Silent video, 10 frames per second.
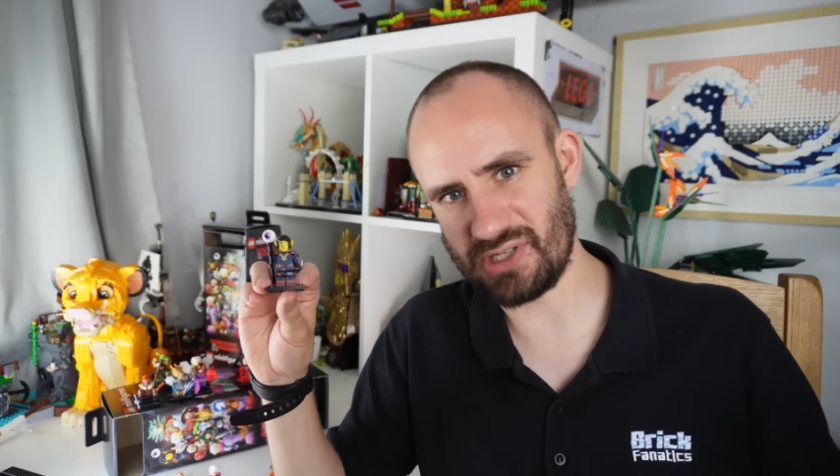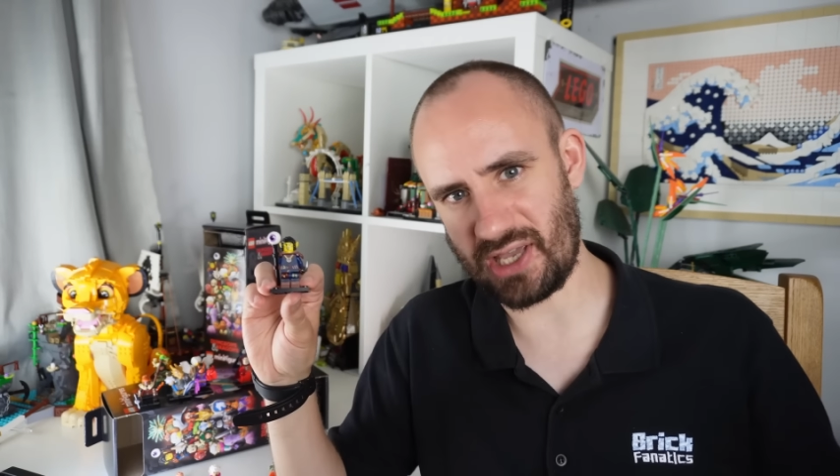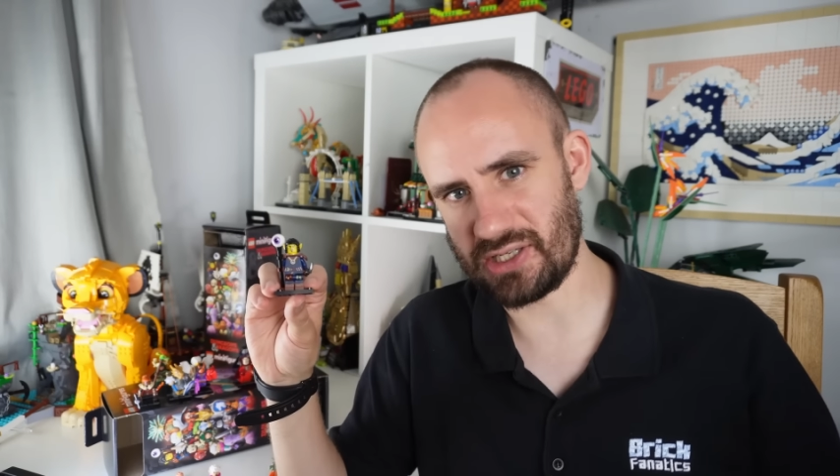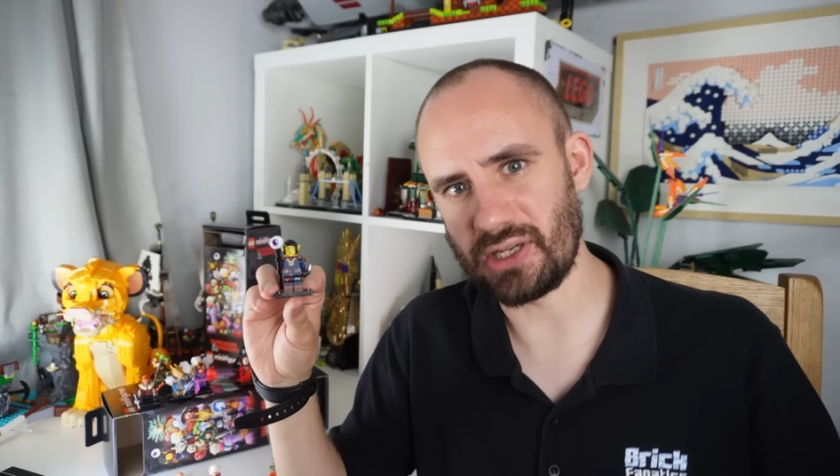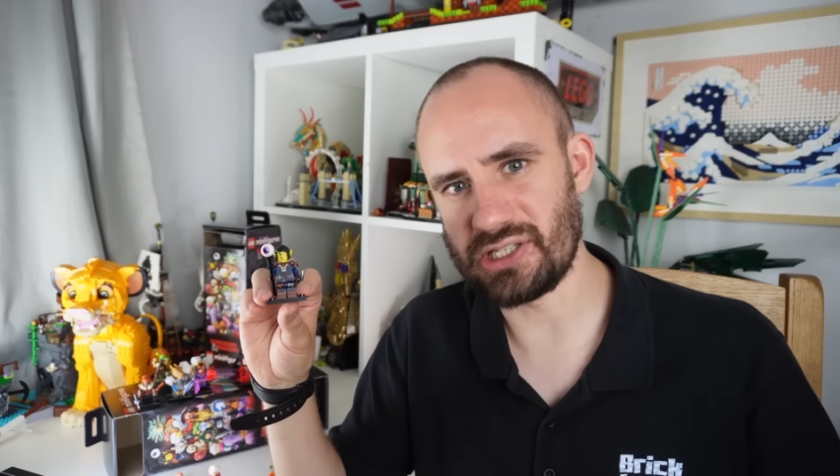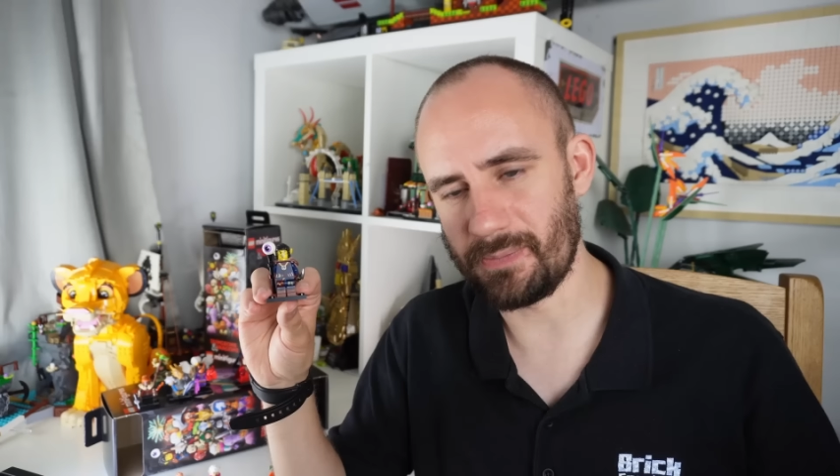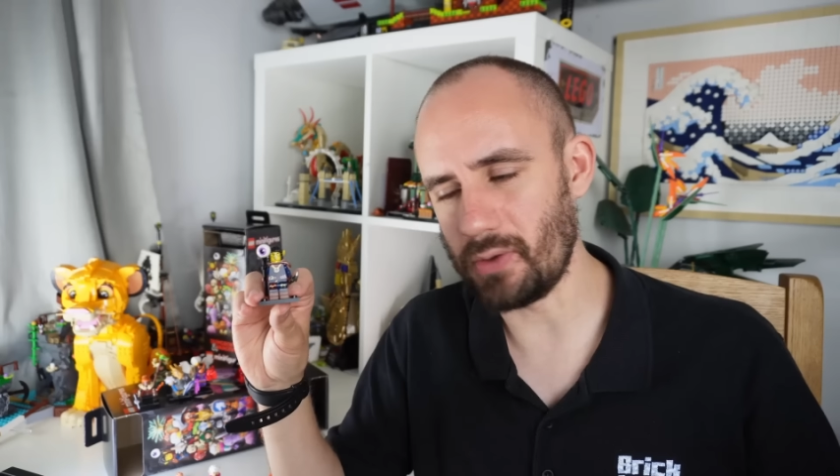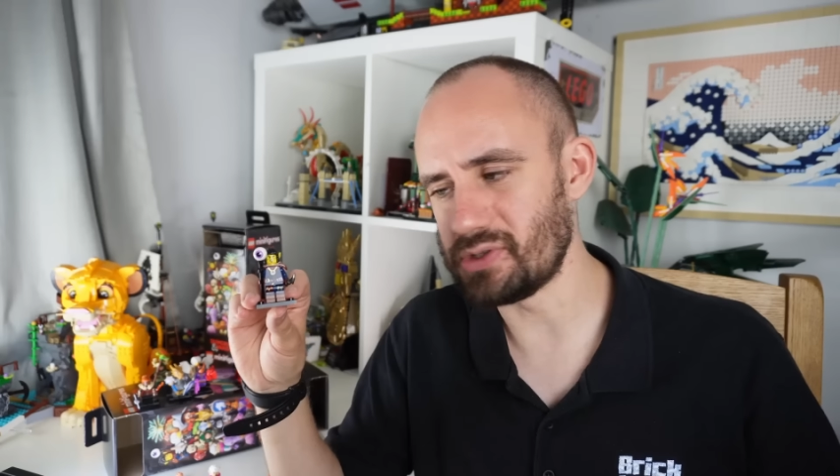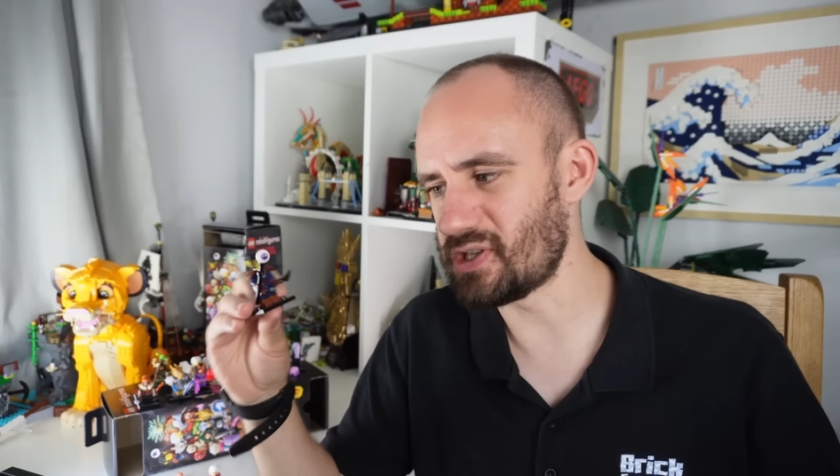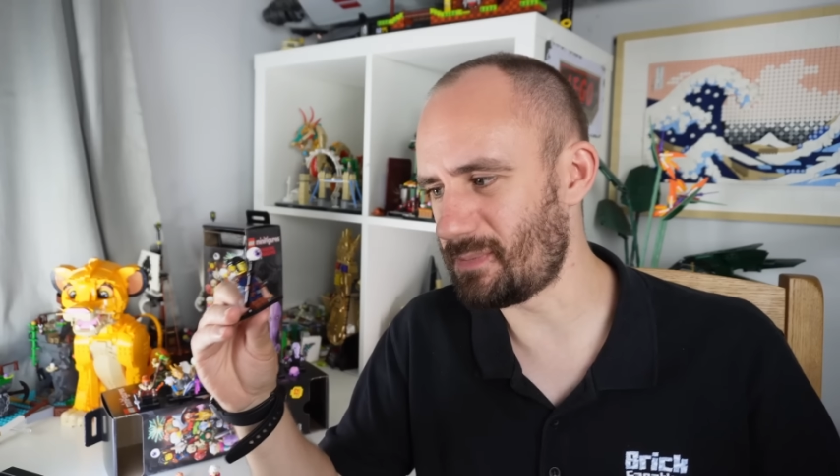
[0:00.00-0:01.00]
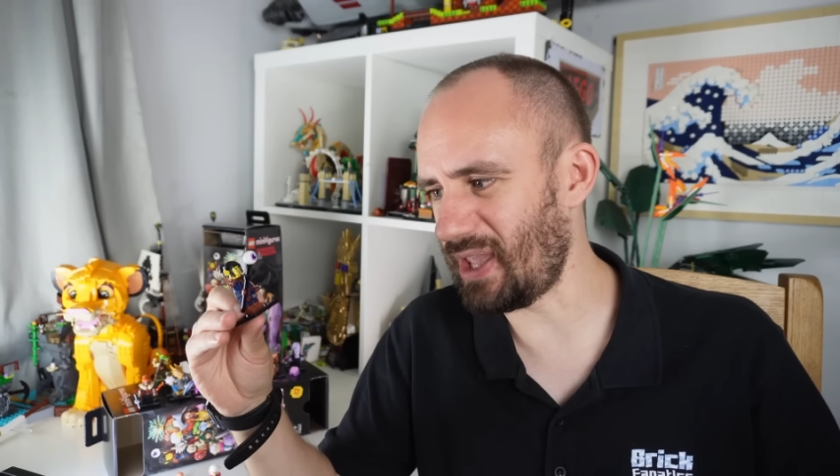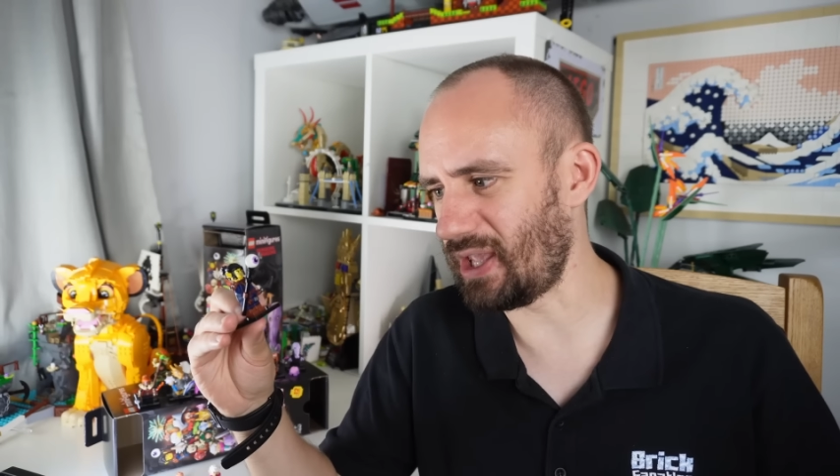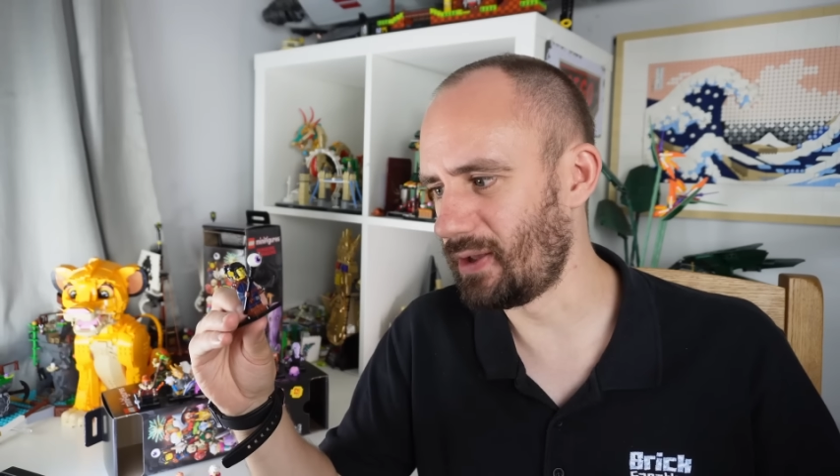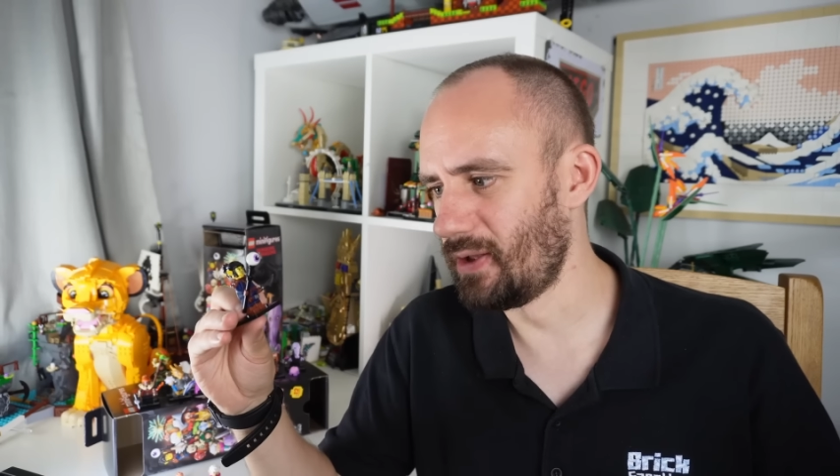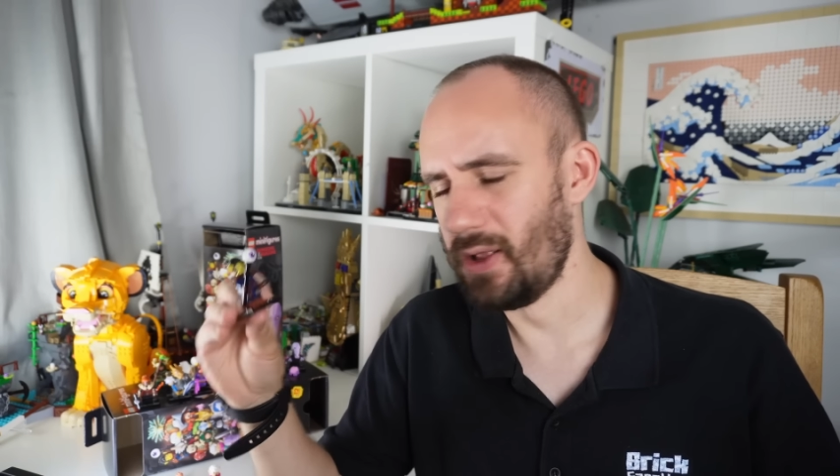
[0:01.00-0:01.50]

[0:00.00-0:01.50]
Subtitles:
is actually supposed to be.